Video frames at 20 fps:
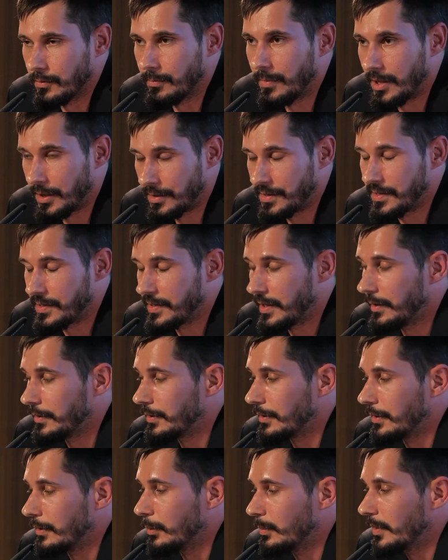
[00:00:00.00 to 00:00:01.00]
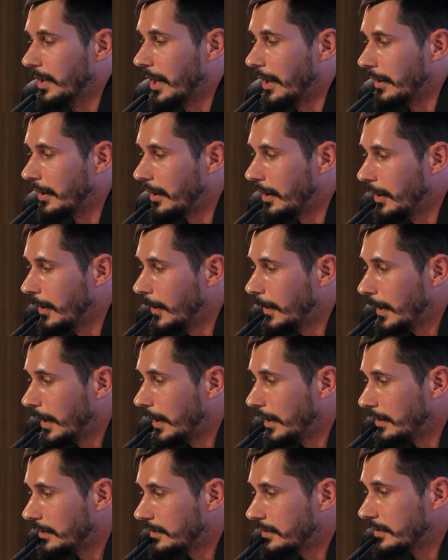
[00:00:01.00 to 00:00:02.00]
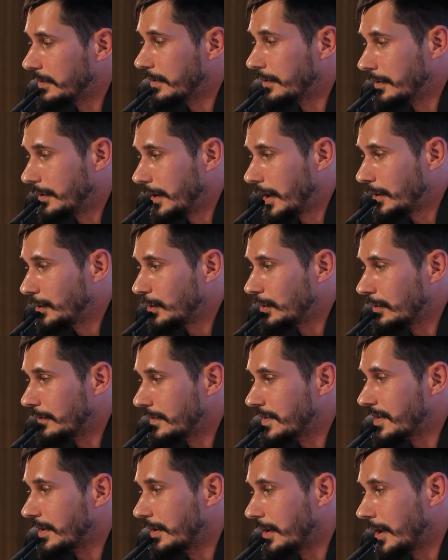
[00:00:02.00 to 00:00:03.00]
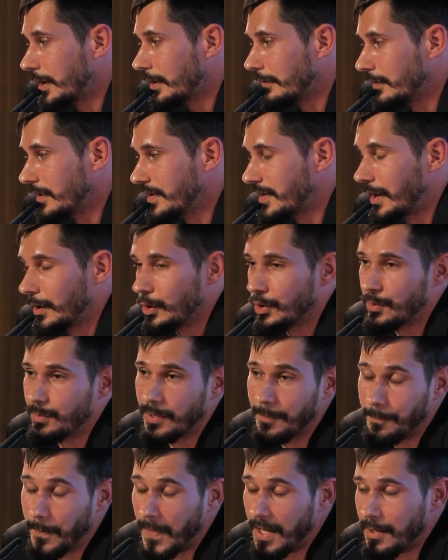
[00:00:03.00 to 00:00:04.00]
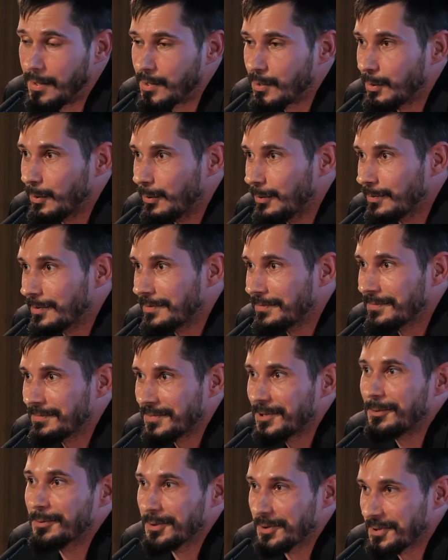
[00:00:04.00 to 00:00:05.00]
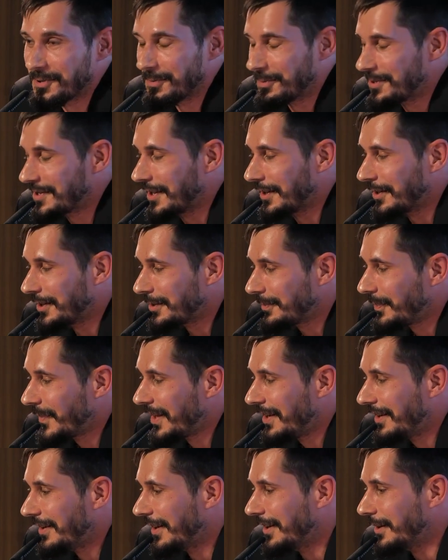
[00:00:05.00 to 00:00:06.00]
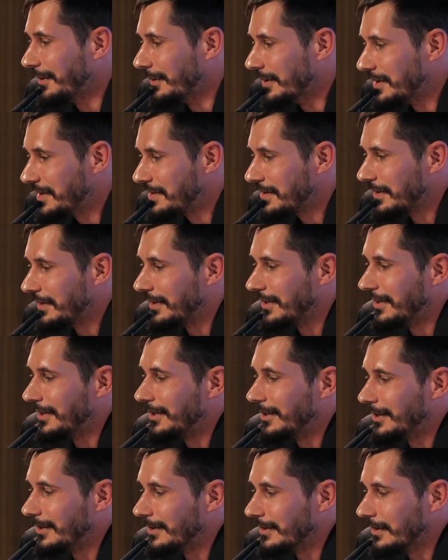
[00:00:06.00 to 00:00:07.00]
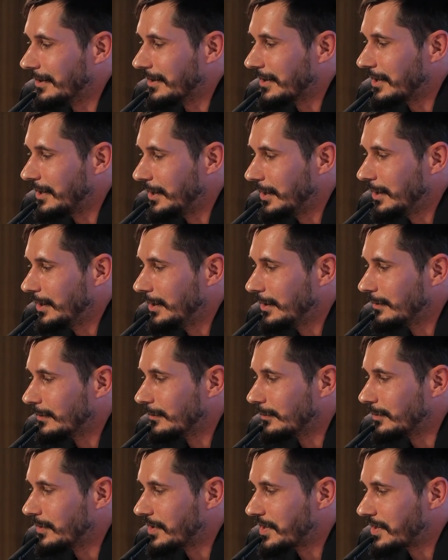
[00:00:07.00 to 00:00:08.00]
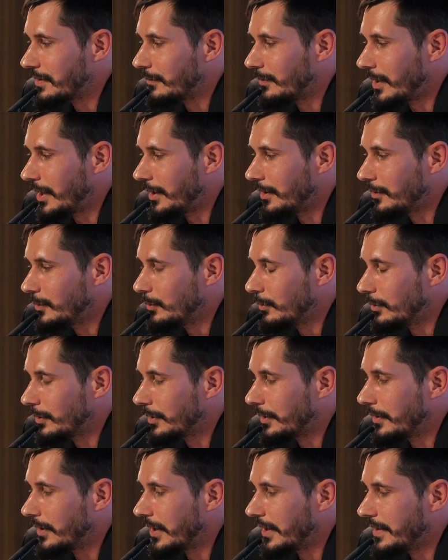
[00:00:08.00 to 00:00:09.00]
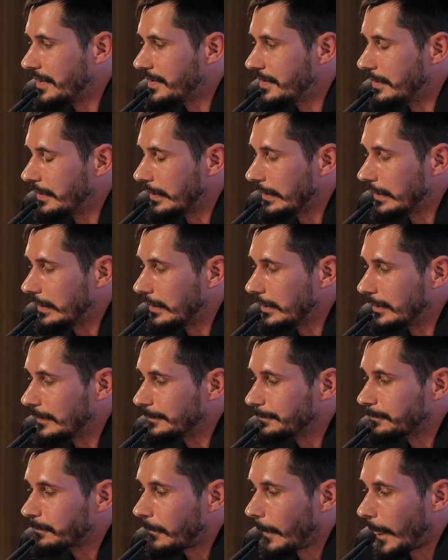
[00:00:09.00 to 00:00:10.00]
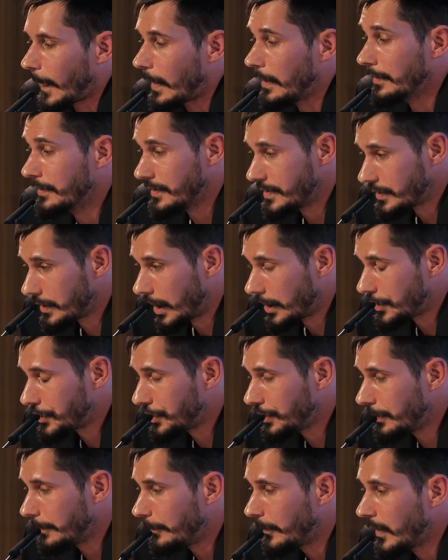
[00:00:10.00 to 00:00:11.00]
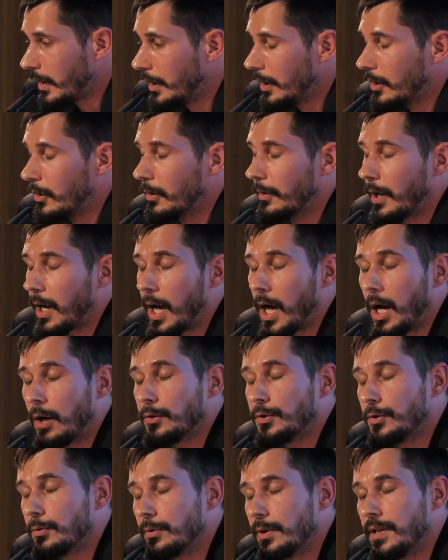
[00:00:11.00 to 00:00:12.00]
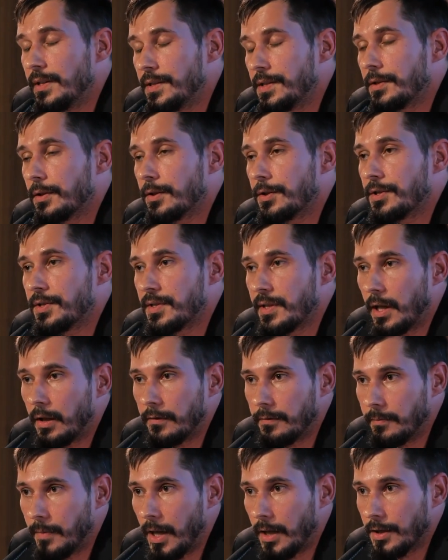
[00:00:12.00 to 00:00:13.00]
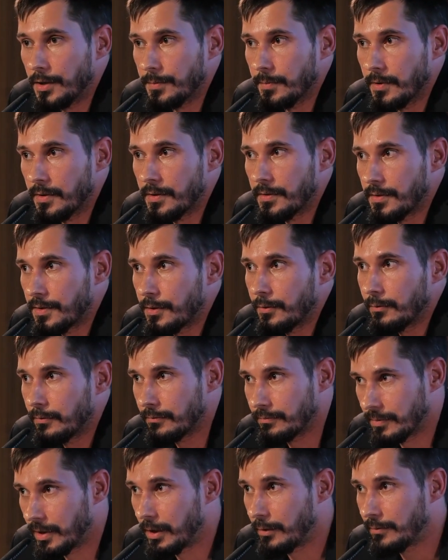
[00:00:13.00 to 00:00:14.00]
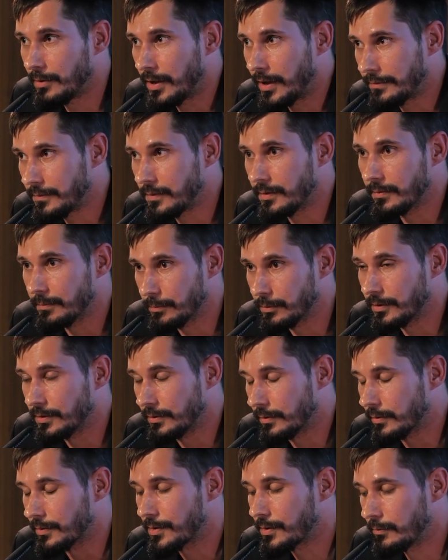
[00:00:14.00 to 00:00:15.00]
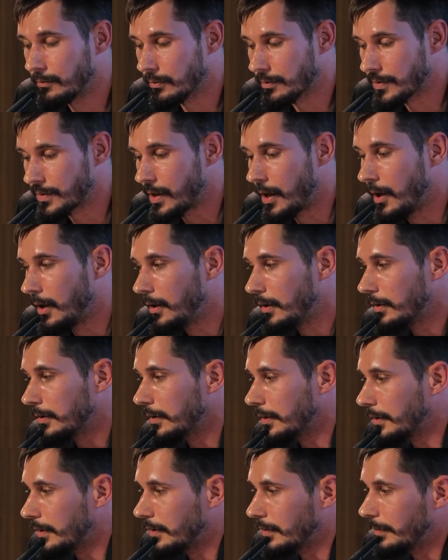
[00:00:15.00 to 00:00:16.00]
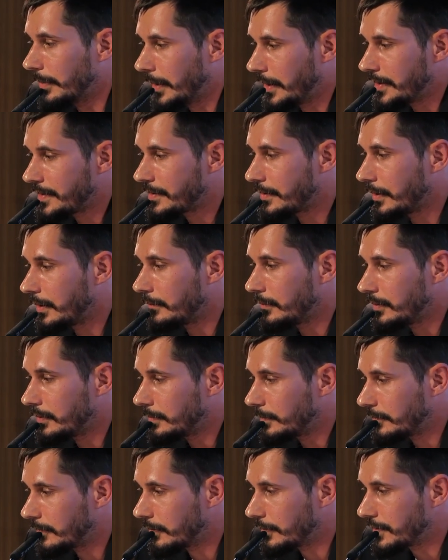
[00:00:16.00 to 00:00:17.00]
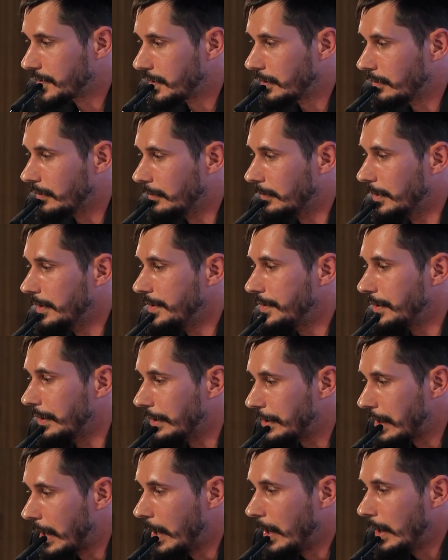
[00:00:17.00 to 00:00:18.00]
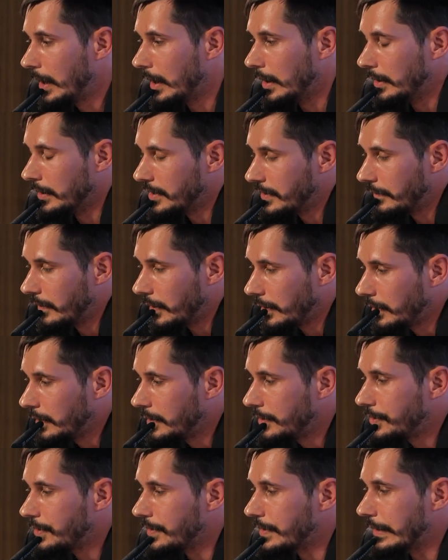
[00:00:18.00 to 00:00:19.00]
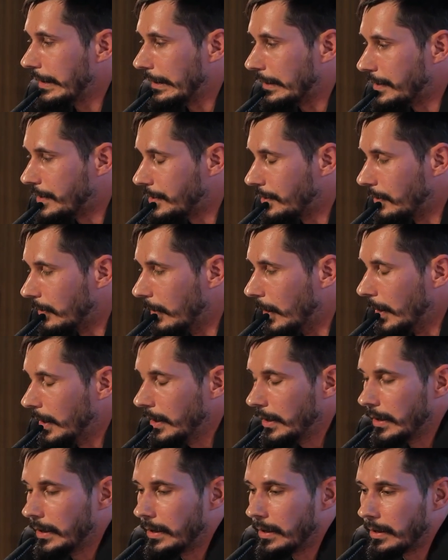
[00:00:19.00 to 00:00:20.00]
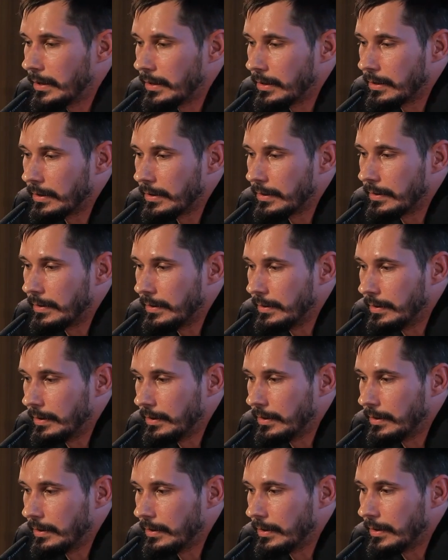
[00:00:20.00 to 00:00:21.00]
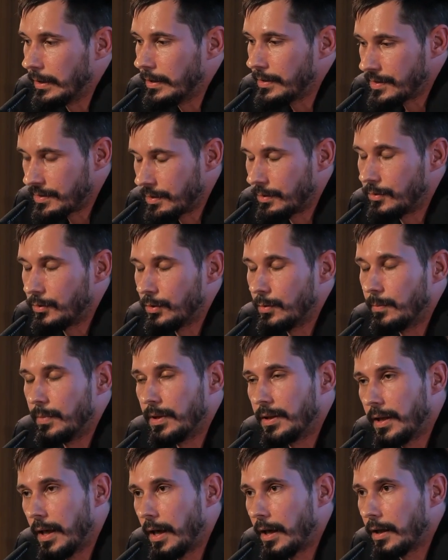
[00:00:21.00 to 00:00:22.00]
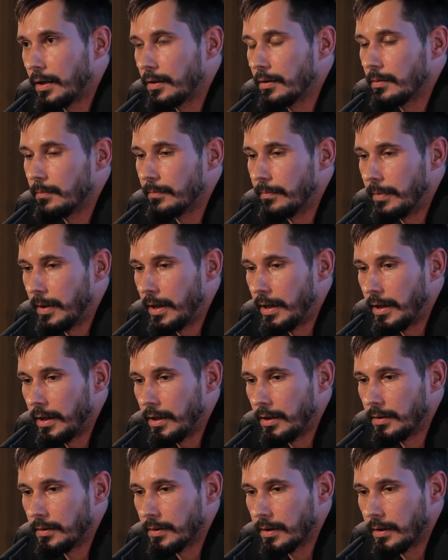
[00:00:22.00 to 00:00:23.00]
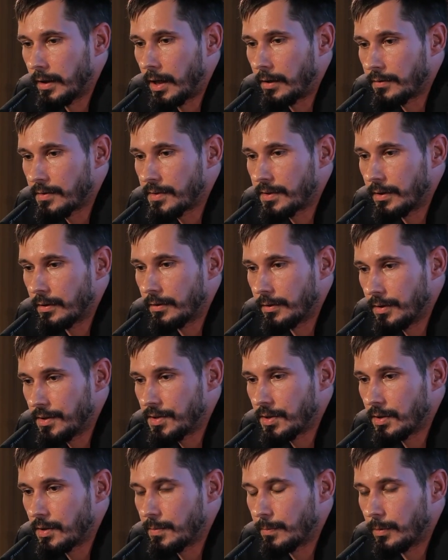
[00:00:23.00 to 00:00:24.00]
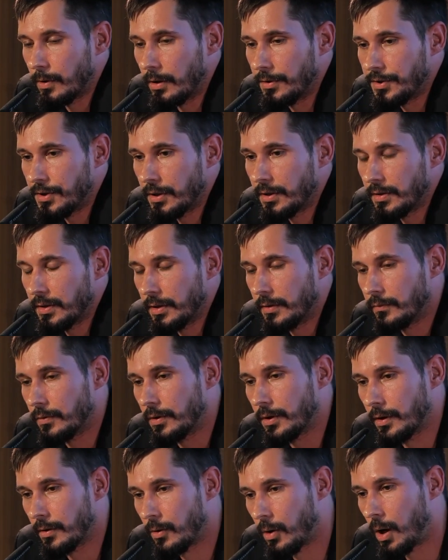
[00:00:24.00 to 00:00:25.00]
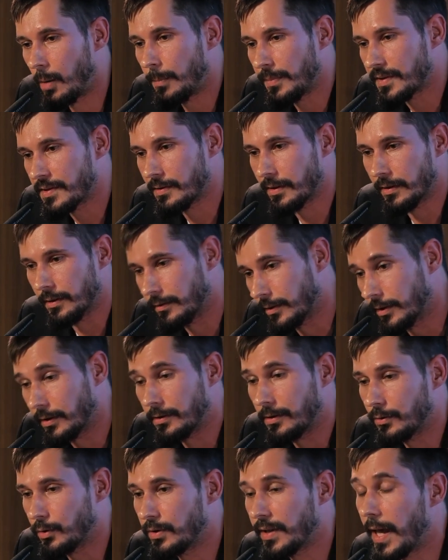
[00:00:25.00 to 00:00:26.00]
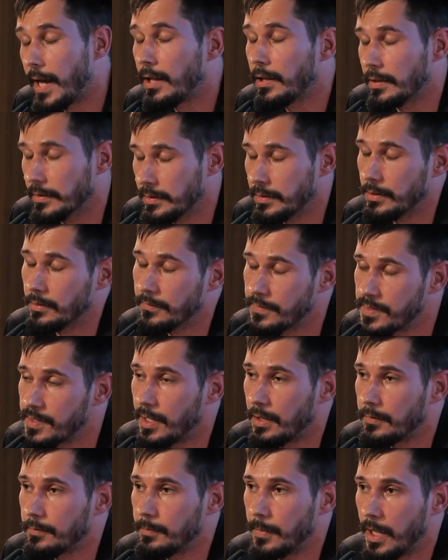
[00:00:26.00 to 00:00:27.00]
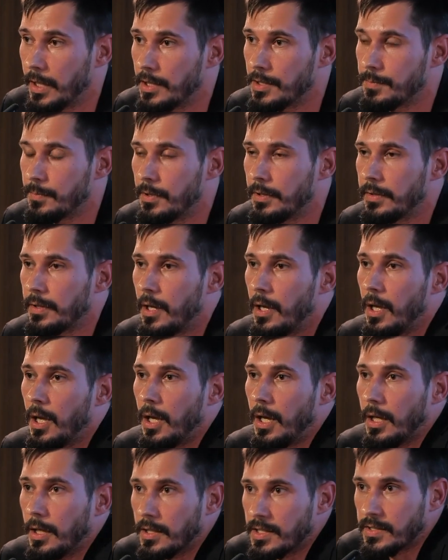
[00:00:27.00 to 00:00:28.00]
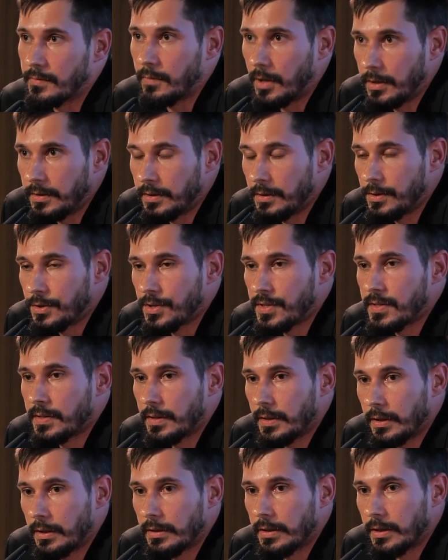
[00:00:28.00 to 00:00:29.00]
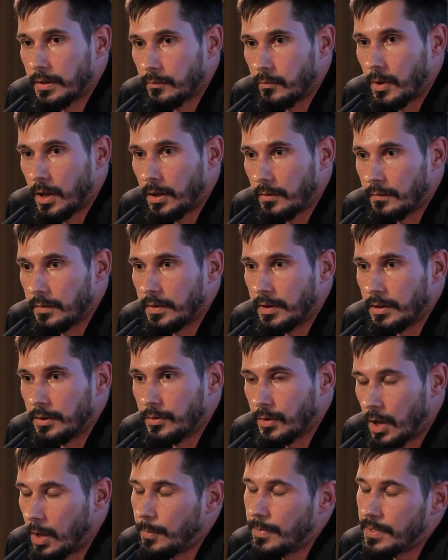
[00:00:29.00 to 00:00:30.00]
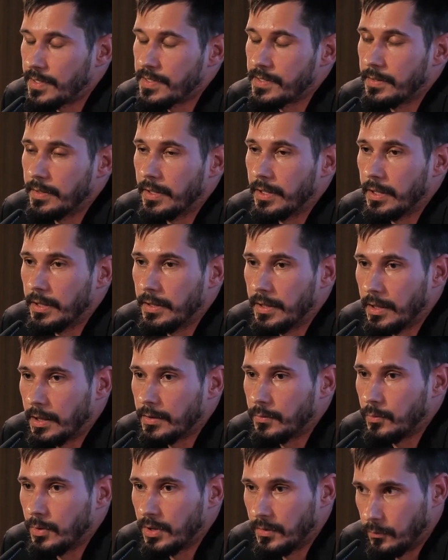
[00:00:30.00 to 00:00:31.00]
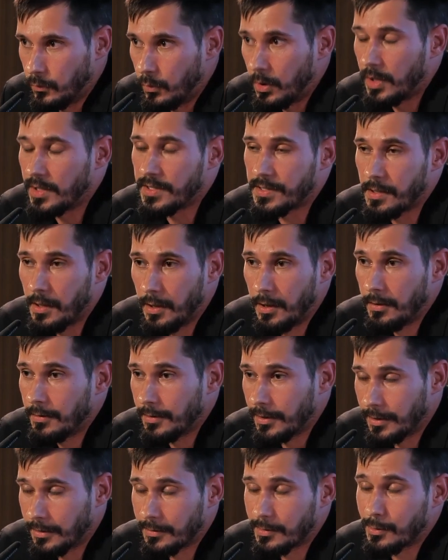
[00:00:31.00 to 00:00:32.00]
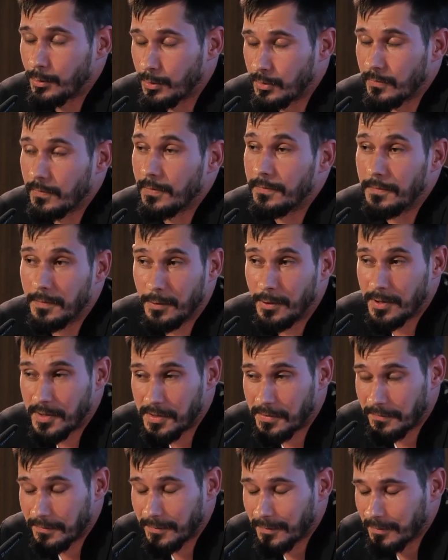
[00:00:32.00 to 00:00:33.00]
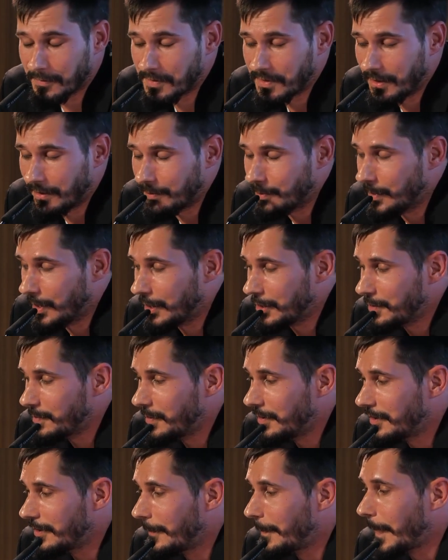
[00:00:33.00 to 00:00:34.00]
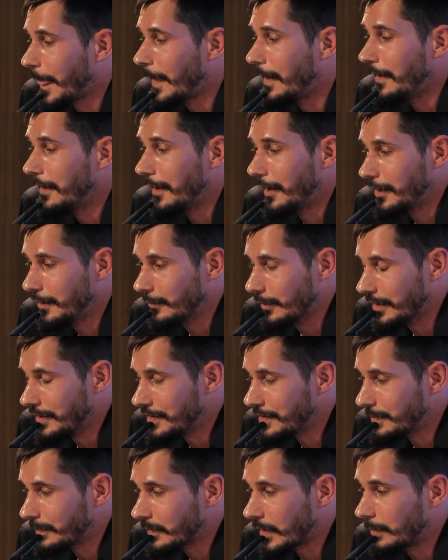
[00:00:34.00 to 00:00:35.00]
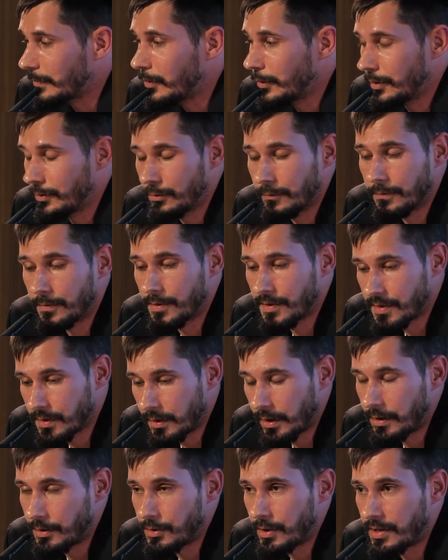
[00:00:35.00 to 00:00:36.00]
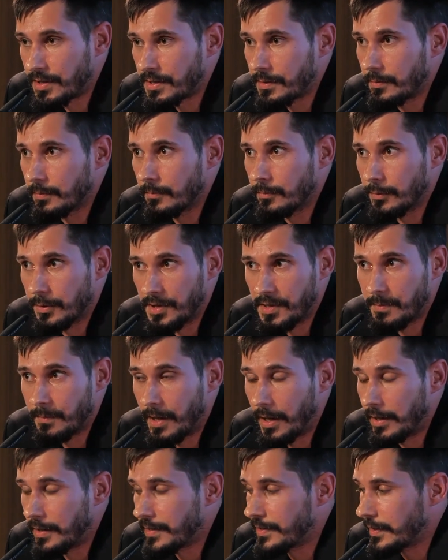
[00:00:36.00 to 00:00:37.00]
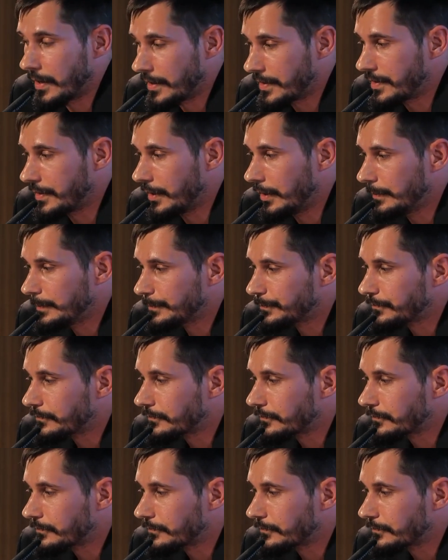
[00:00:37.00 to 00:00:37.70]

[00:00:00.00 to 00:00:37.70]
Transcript: of the Marxist Center in Ljubljana and the director of Cankarjeva založba. So kudos to Cankar. Anyways, he was the one who organized a discussion on how to research self-management. So now we left the political schools like in the past, and we're focusing on research. And it's very interesting. So the institute began by announcing a research project that we can encompass the totality of self-management. And it's quite interesting that one of the topics they dealt with was like a sort of a philosophy of self-management. Anyways, I'm going to first address Boris Meyer's essay.